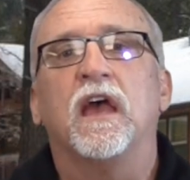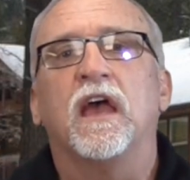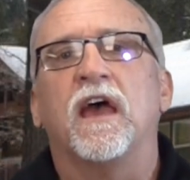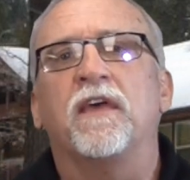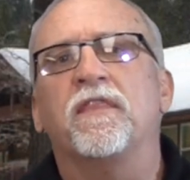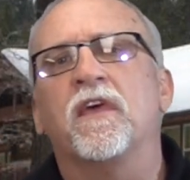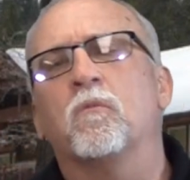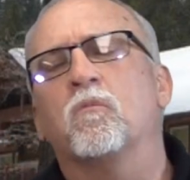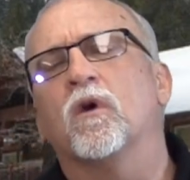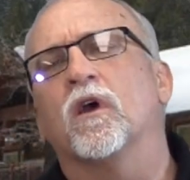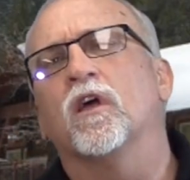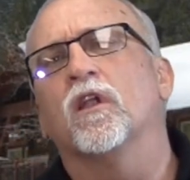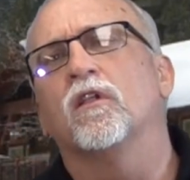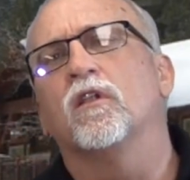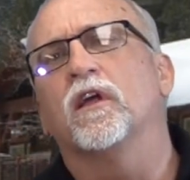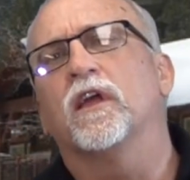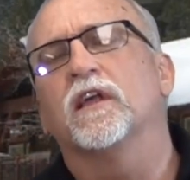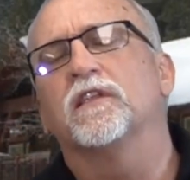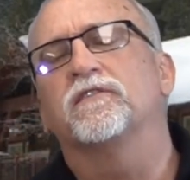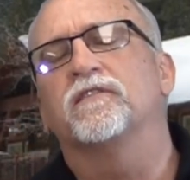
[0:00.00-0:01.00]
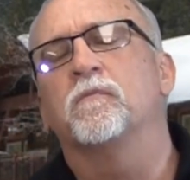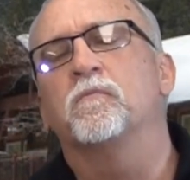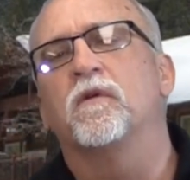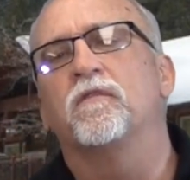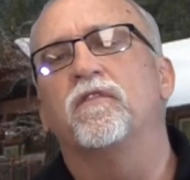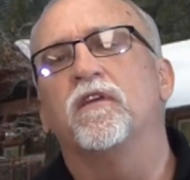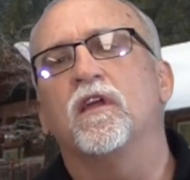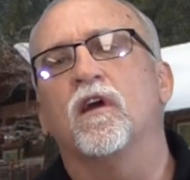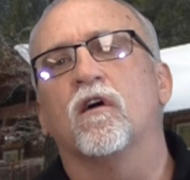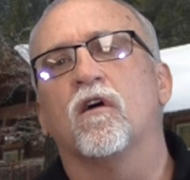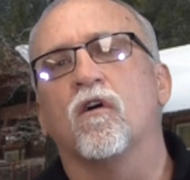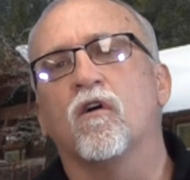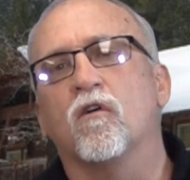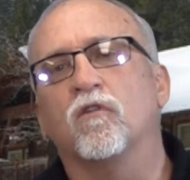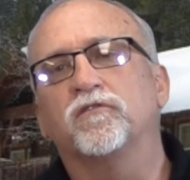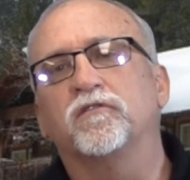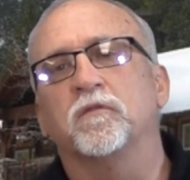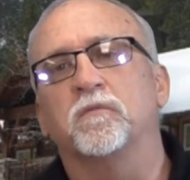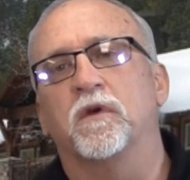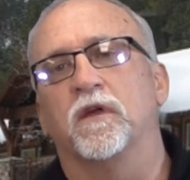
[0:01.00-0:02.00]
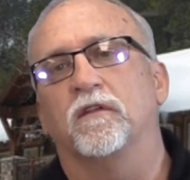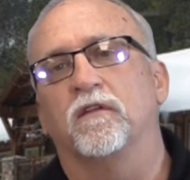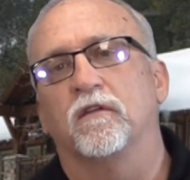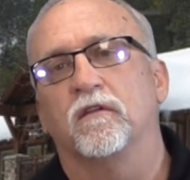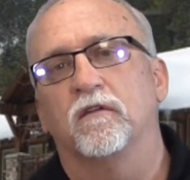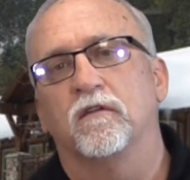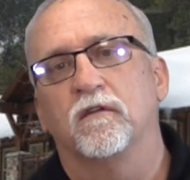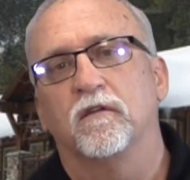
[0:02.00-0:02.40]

And then we're going to look at some of the ultimate